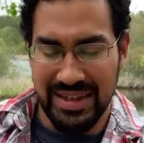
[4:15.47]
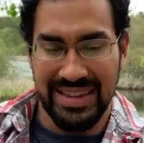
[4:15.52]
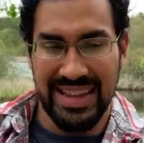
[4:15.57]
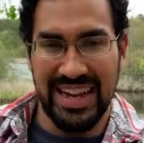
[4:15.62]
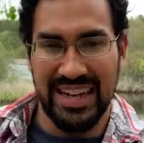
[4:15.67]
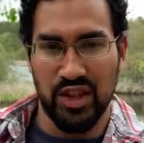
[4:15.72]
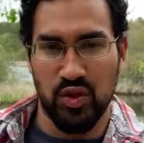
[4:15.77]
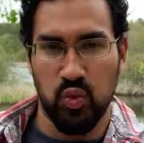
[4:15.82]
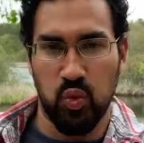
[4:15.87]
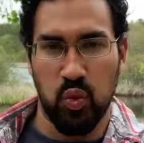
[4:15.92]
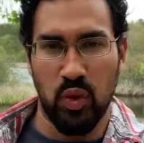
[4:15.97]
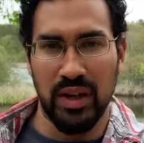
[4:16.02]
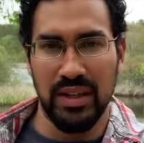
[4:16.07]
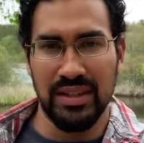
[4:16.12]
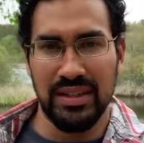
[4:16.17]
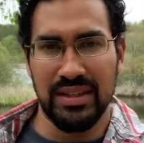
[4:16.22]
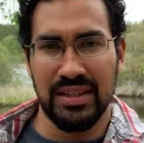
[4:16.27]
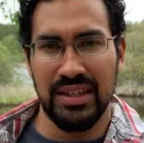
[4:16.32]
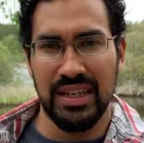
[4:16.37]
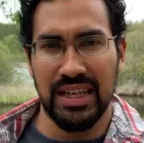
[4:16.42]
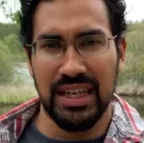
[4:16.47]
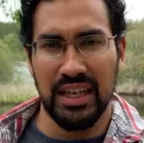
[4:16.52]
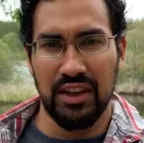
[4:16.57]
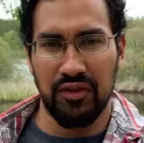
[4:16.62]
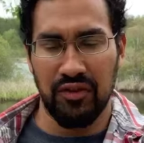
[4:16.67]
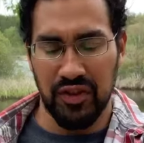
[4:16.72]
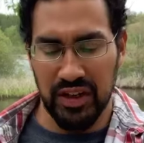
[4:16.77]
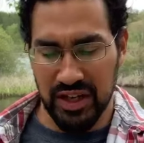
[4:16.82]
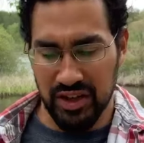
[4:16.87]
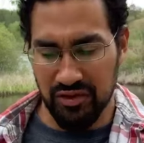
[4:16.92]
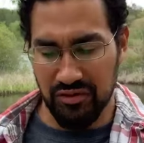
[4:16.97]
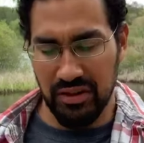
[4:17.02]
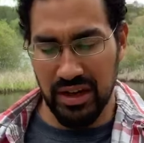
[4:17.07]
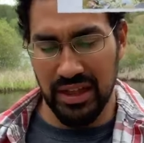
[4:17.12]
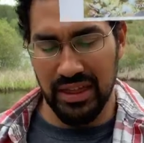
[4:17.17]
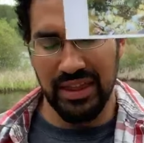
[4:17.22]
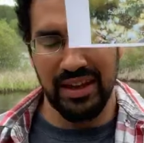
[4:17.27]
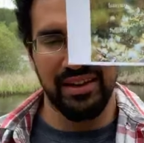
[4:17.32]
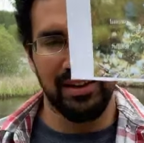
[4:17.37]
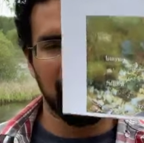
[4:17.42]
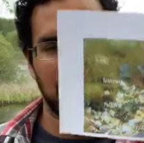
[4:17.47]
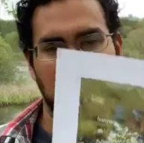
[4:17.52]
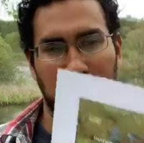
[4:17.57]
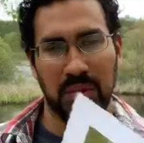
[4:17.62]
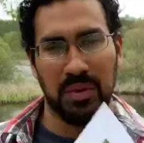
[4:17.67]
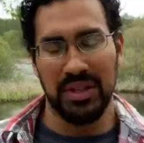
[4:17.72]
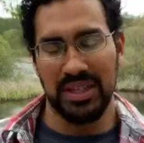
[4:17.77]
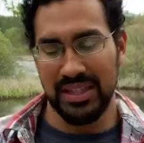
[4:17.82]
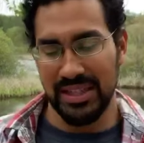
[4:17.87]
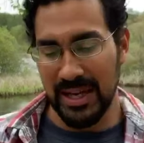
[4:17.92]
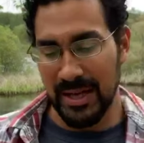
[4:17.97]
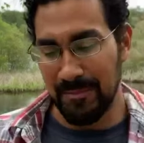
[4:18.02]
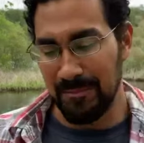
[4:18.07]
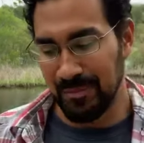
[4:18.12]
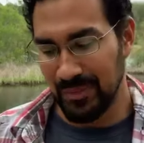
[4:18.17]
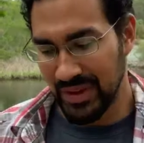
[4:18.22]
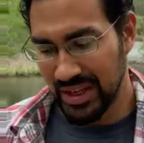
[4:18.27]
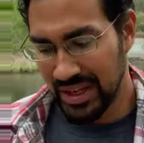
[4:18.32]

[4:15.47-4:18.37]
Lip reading: That is one sneaky fish right there is what we say.